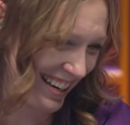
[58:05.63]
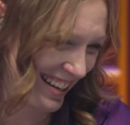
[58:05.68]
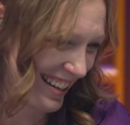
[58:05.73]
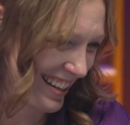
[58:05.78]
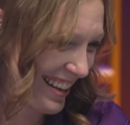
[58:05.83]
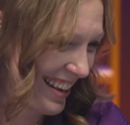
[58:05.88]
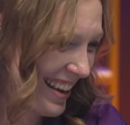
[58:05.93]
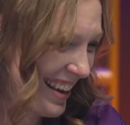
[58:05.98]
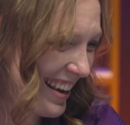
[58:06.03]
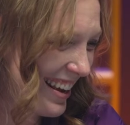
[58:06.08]

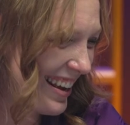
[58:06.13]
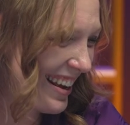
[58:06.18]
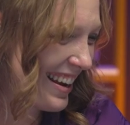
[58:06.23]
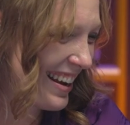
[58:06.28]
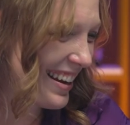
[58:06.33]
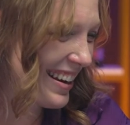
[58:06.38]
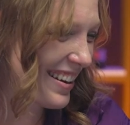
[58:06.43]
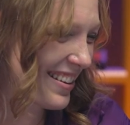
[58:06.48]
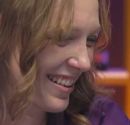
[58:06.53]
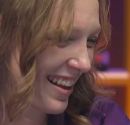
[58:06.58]

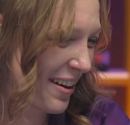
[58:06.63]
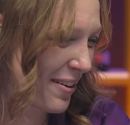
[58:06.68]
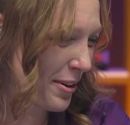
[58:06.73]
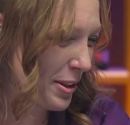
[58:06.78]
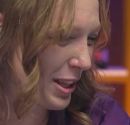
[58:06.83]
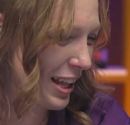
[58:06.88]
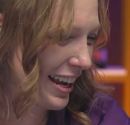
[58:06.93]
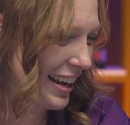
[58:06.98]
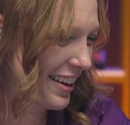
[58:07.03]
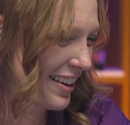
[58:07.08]
because I would
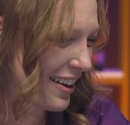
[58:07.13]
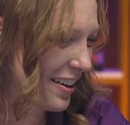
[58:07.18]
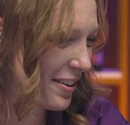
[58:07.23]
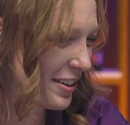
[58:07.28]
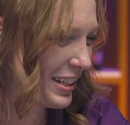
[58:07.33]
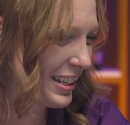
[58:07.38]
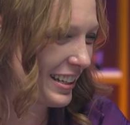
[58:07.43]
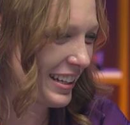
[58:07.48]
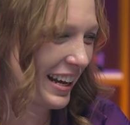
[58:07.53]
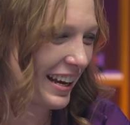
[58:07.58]
go
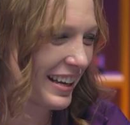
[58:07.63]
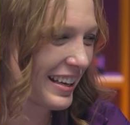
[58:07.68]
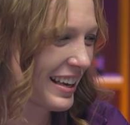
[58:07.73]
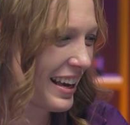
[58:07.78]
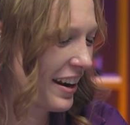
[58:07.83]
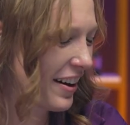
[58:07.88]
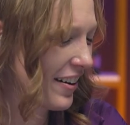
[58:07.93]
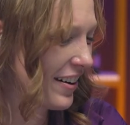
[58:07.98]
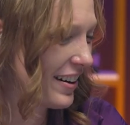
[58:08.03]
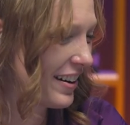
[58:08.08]
to
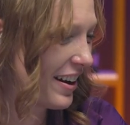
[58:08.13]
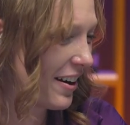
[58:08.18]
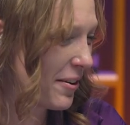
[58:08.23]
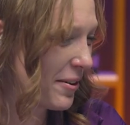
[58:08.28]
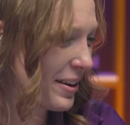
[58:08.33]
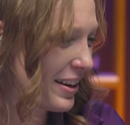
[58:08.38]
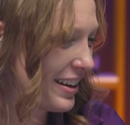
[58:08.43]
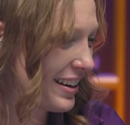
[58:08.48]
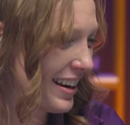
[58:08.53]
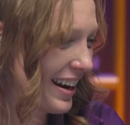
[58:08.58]

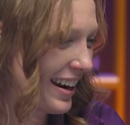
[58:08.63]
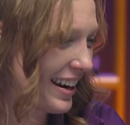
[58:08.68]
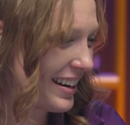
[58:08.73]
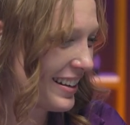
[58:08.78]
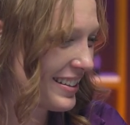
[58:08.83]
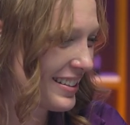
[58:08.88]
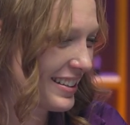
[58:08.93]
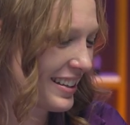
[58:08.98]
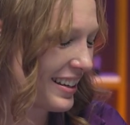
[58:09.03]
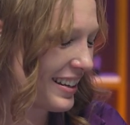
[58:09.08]
karaoke
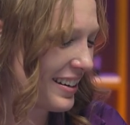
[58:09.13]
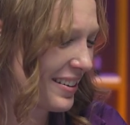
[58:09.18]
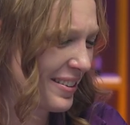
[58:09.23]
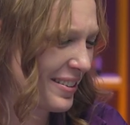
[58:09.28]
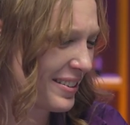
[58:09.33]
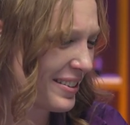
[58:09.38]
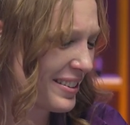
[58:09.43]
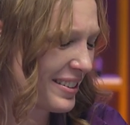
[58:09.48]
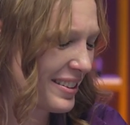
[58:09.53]
nights, and